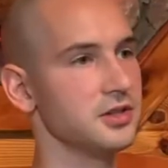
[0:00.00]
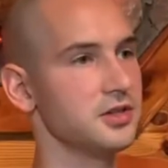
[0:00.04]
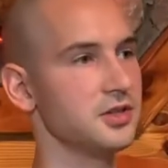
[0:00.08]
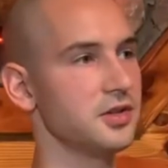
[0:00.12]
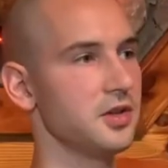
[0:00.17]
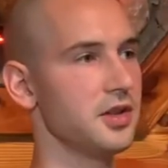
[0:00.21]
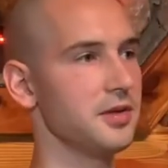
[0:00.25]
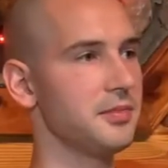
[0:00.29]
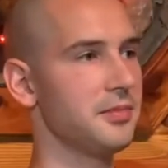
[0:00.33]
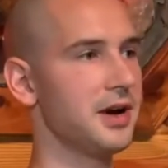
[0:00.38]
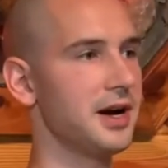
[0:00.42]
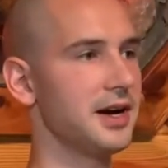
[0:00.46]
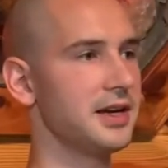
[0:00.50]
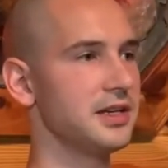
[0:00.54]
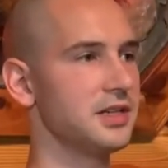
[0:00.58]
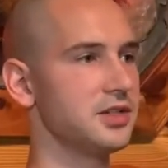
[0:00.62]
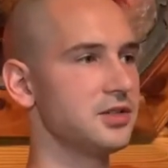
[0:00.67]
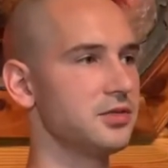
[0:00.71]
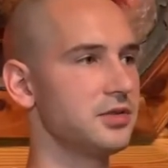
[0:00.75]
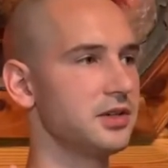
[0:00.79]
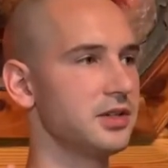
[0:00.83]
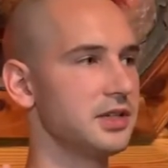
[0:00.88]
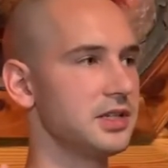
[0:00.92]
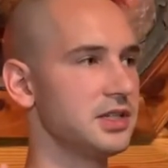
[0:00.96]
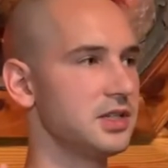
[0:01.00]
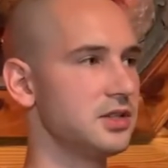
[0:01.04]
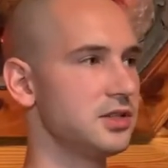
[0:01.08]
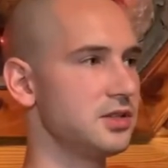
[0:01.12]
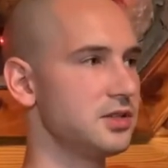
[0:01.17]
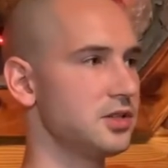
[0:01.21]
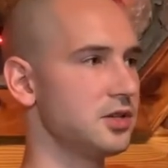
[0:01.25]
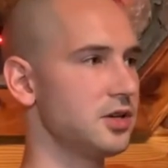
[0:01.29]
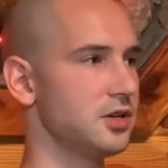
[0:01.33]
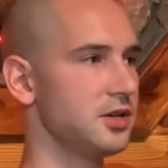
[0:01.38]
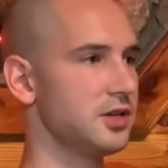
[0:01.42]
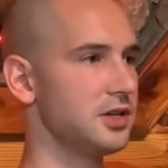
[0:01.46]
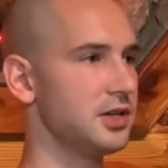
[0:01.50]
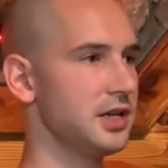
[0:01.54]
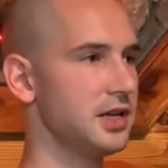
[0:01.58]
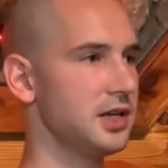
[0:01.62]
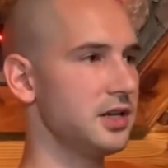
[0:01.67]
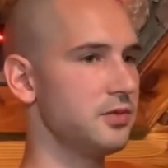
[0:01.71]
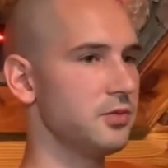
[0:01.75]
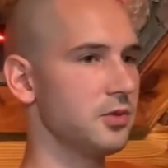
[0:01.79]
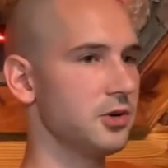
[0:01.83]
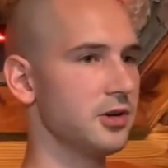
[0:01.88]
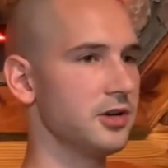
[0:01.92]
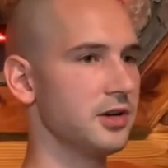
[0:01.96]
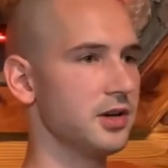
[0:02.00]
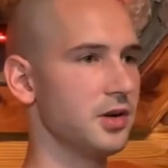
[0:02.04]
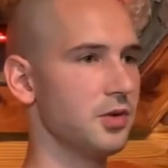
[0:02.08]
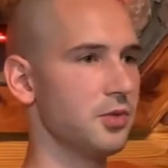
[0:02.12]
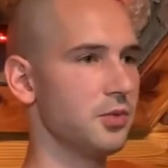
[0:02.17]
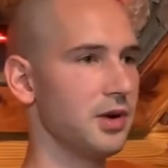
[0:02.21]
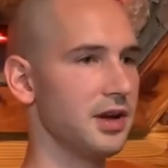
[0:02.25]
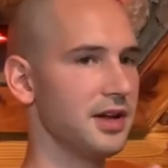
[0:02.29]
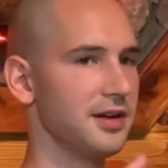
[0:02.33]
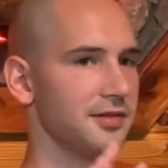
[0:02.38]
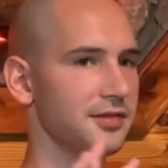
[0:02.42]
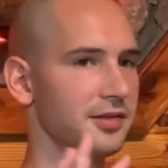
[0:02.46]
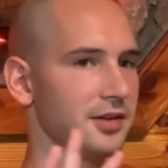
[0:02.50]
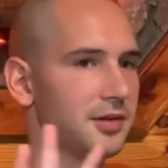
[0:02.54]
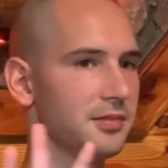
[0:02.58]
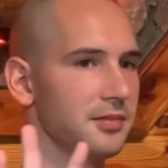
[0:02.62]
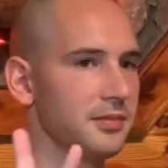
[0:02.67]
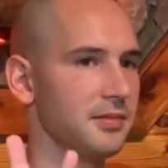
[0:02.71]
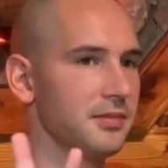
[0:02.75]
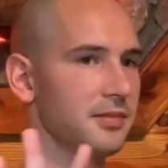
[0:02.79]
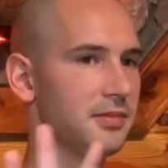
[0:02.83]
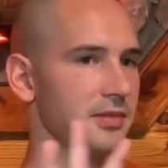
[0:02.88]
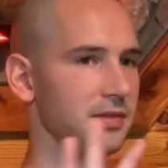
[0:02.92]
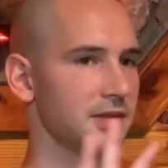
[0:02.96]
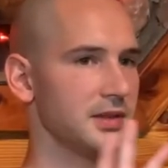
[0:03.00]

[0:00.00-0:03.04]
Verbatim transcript: So the mind is really turned inward away from